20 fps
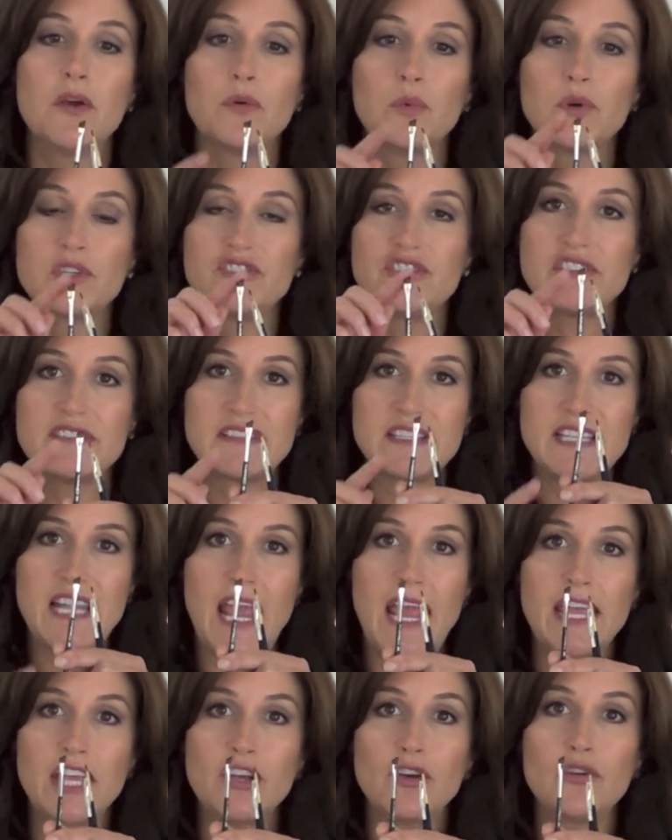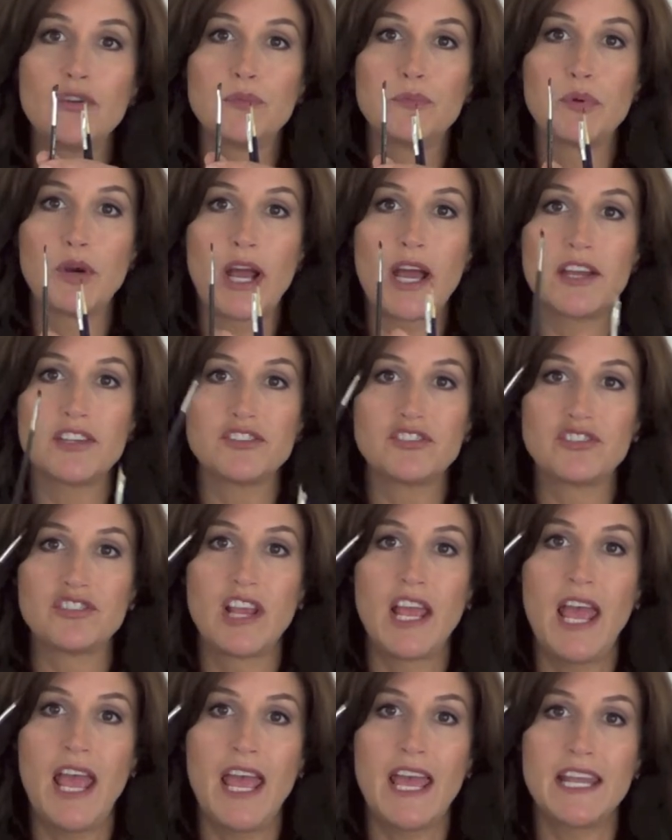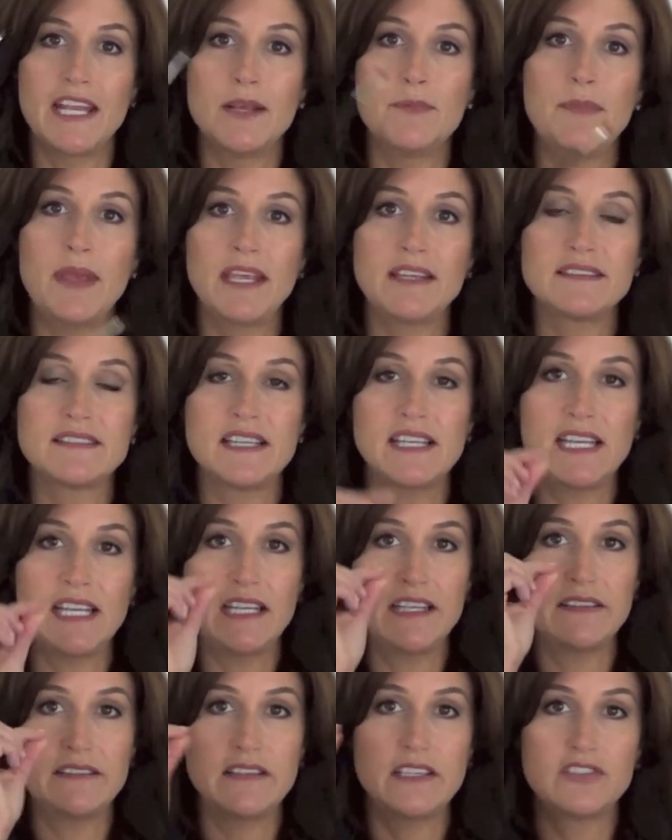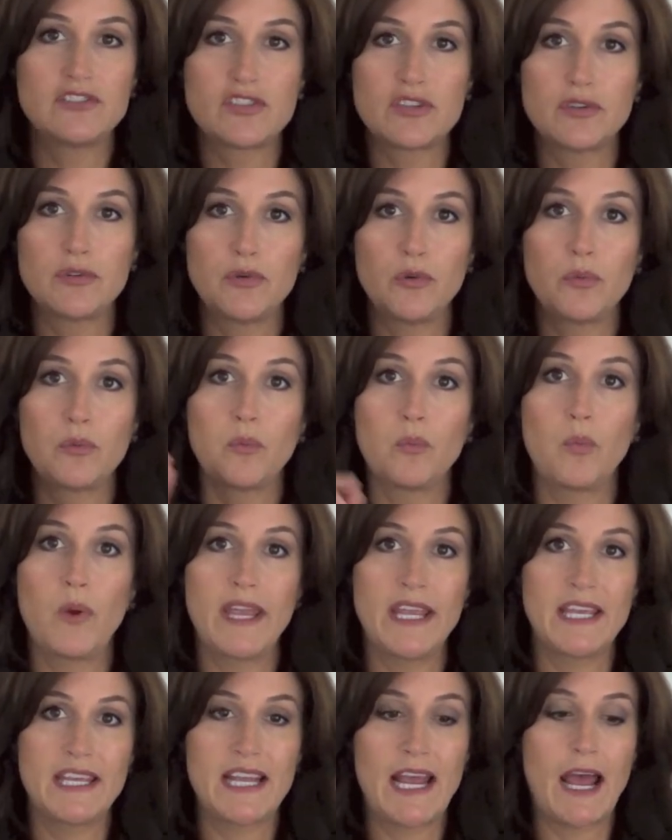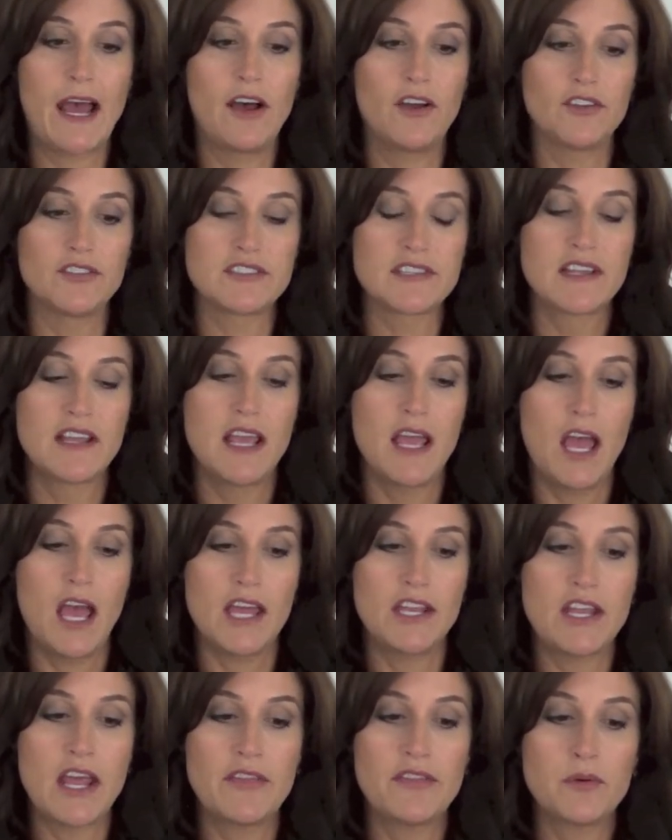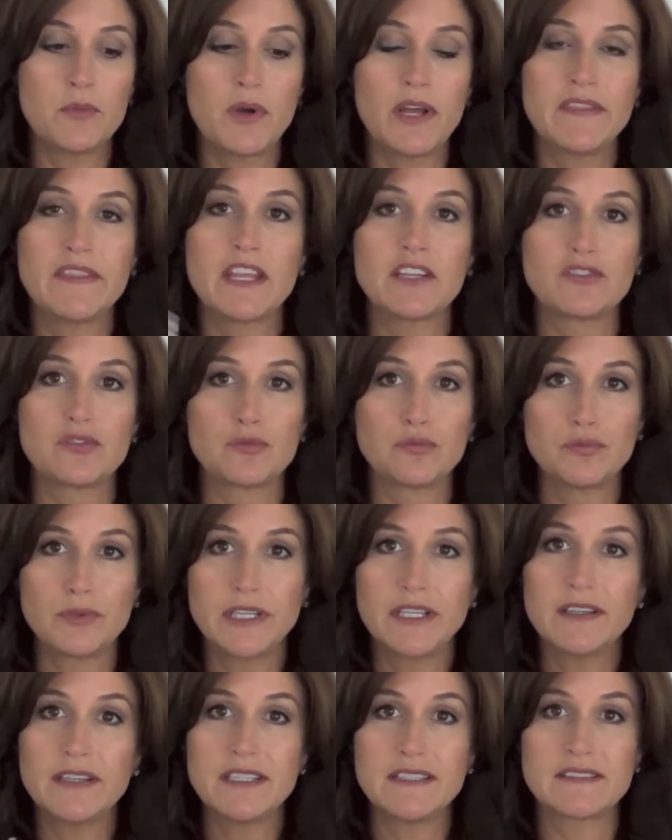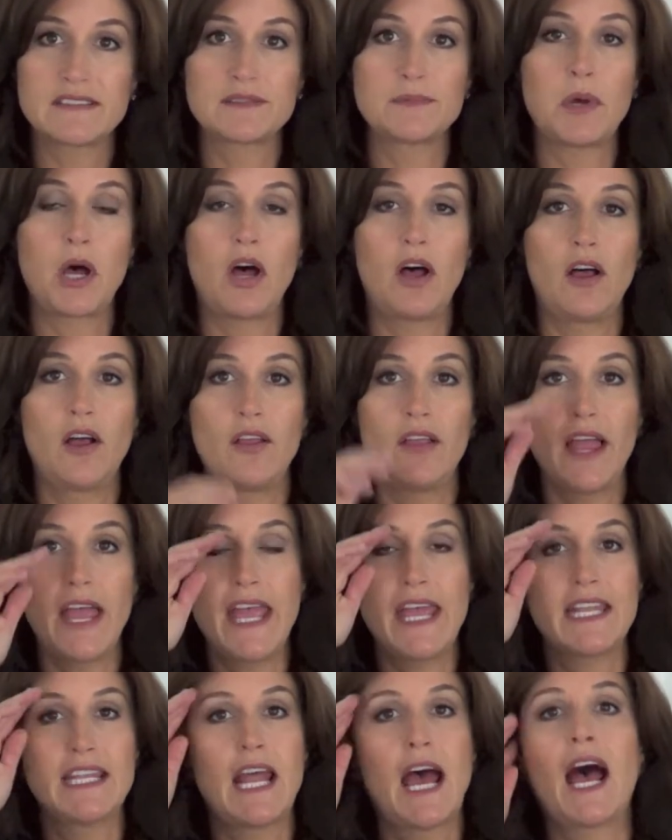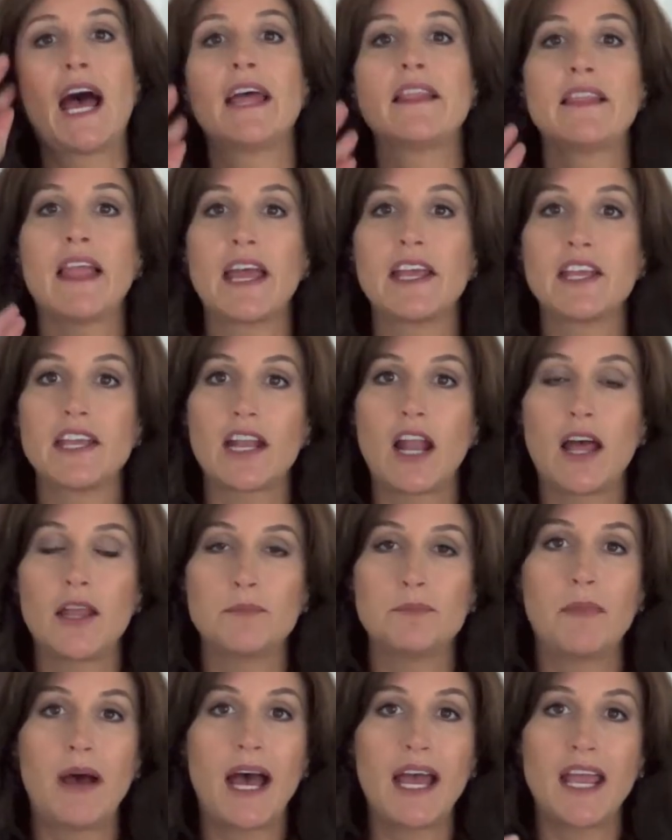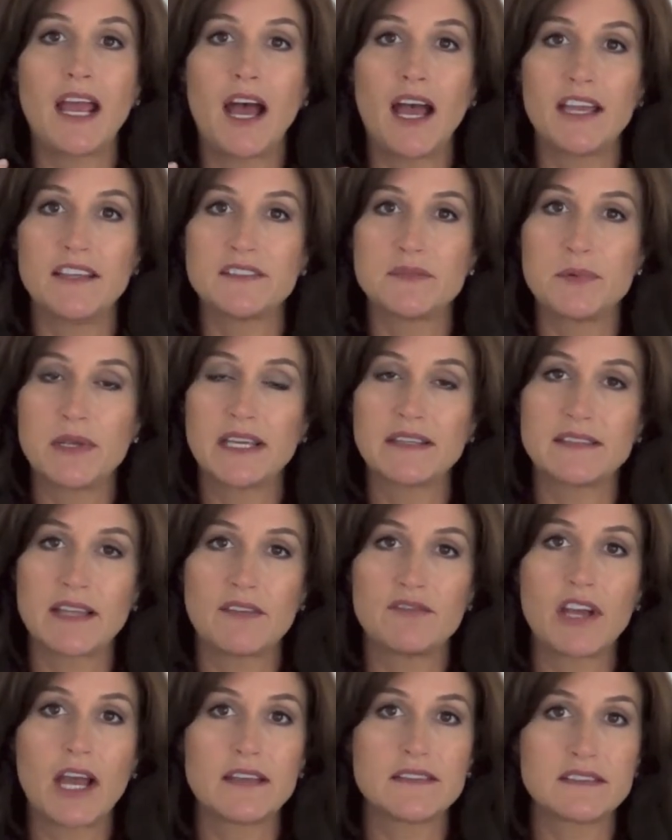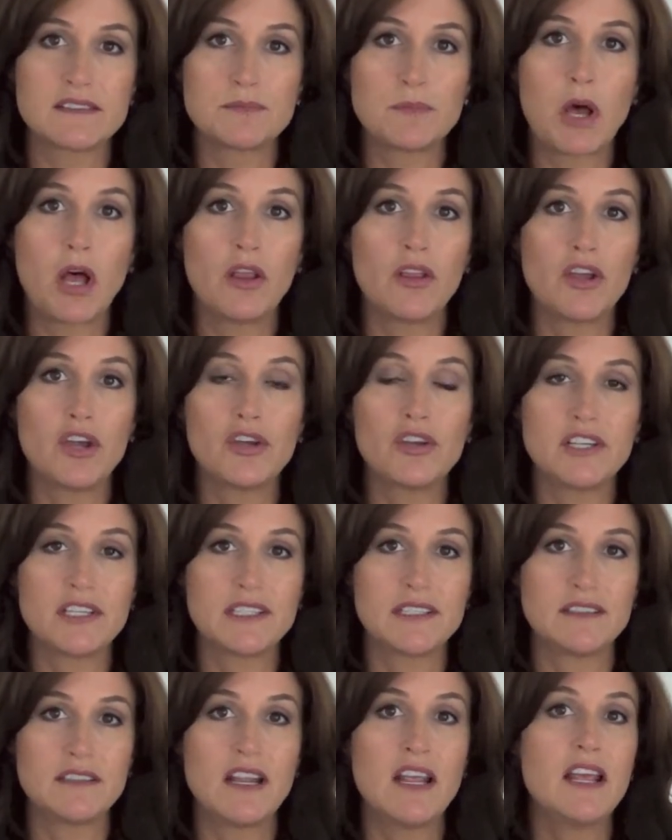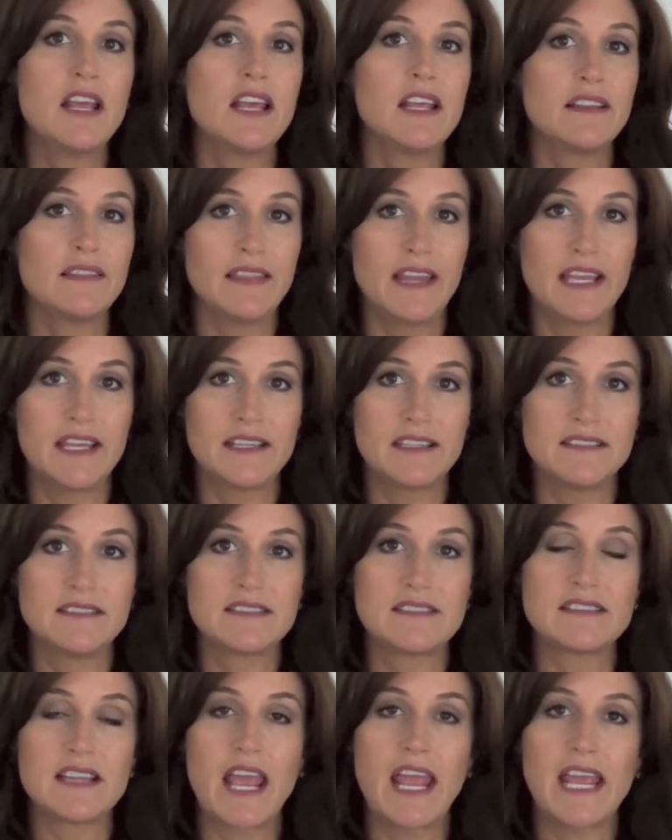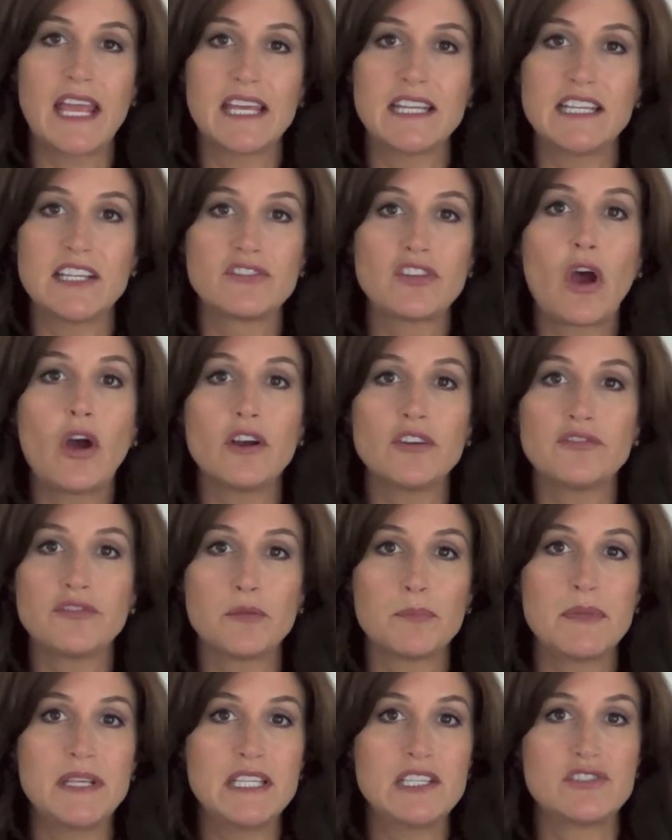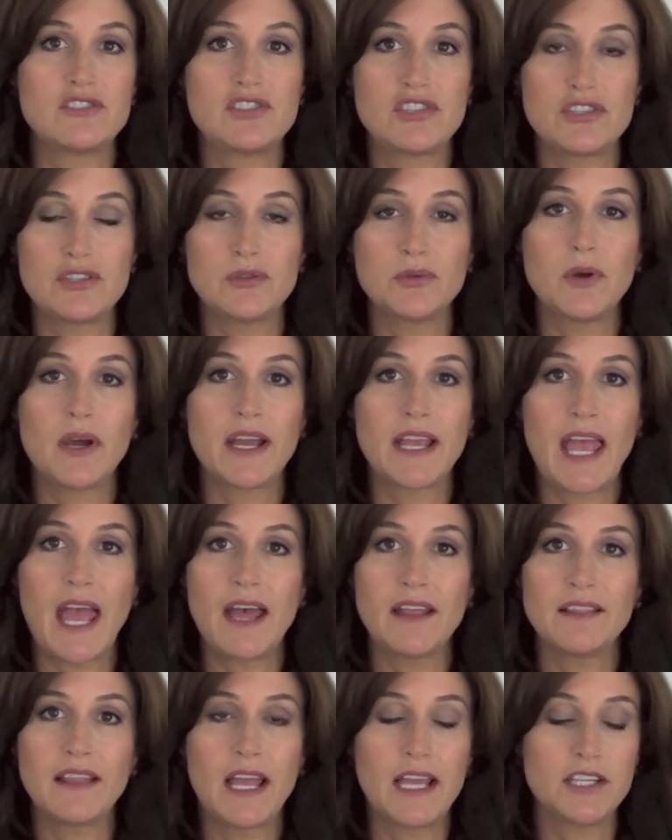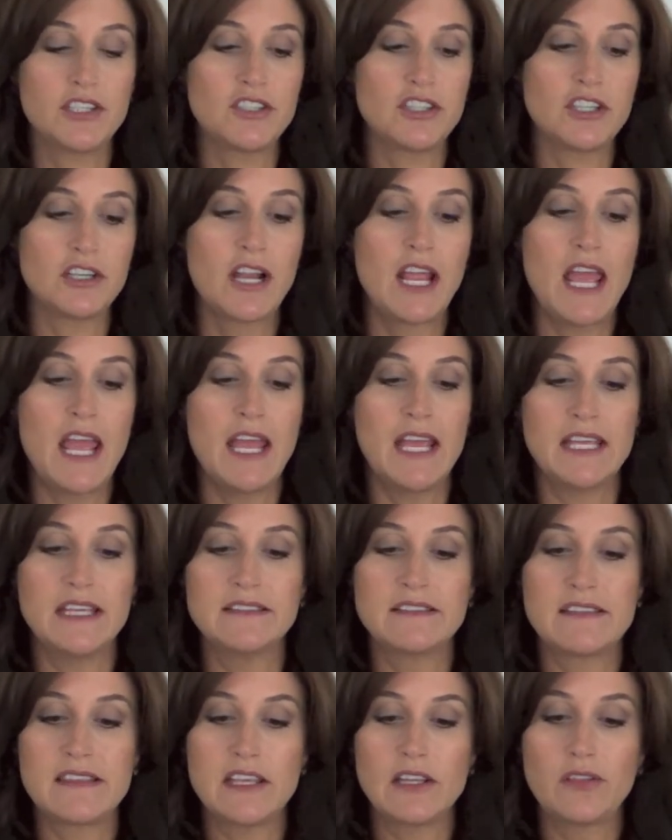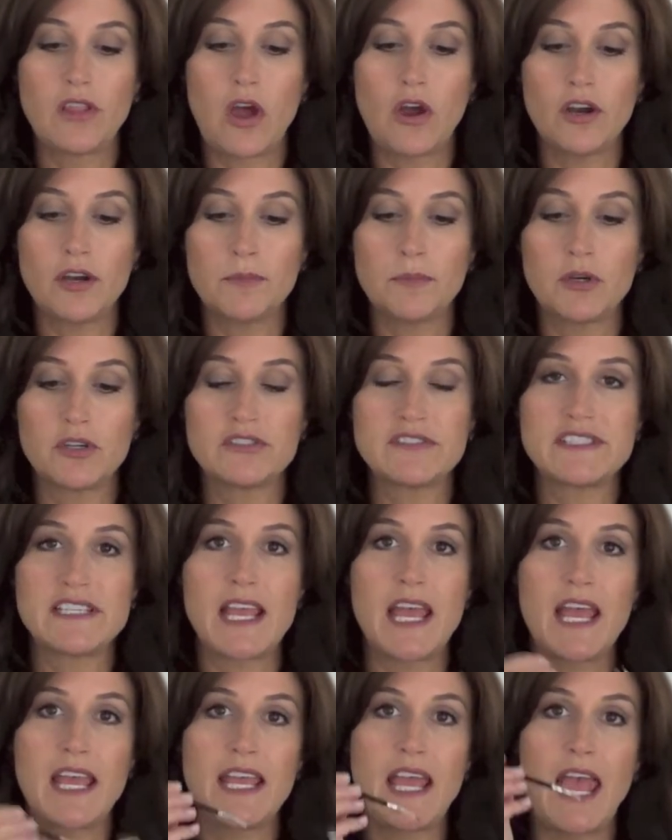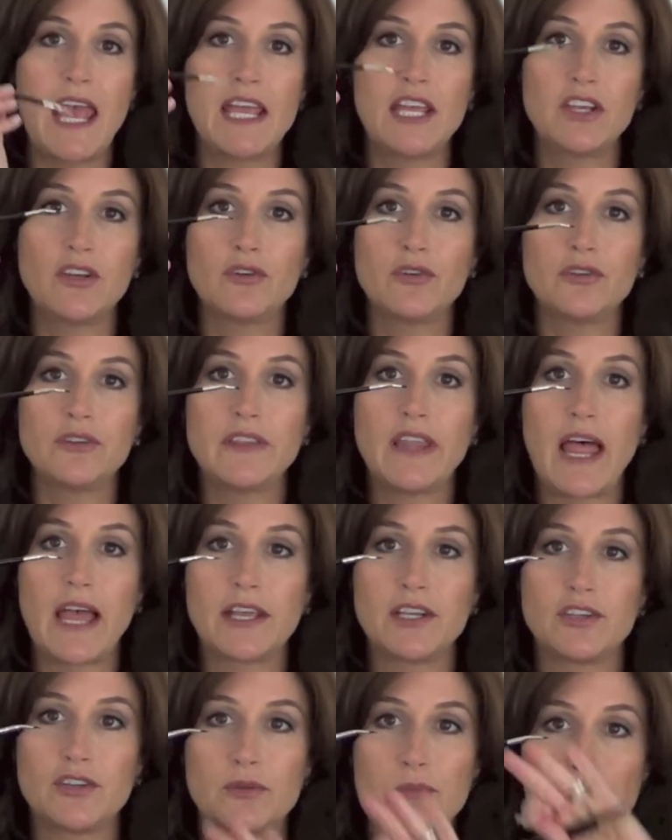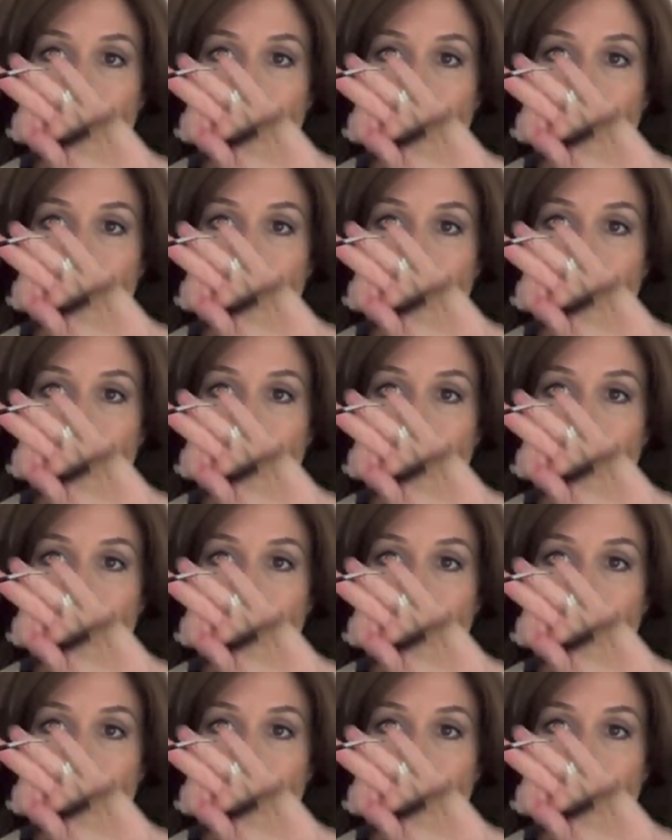which is an angled brush, and it makes it easy to wing it out. Another one that's really small, and I like it on my eyes because I've got small hooded lids and it's hard for me to do a cat liner, is the Laura Mercier angled liner